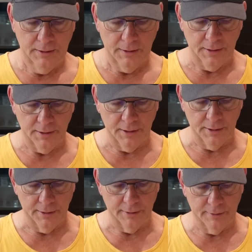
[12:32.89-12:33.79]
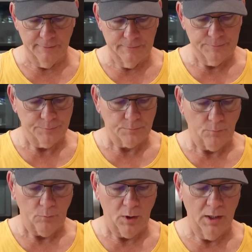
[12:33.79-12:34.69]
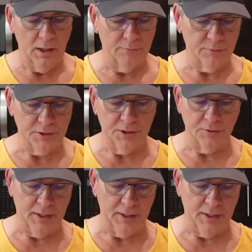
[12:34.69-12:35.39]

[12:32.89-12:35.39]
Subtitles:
and then for dinner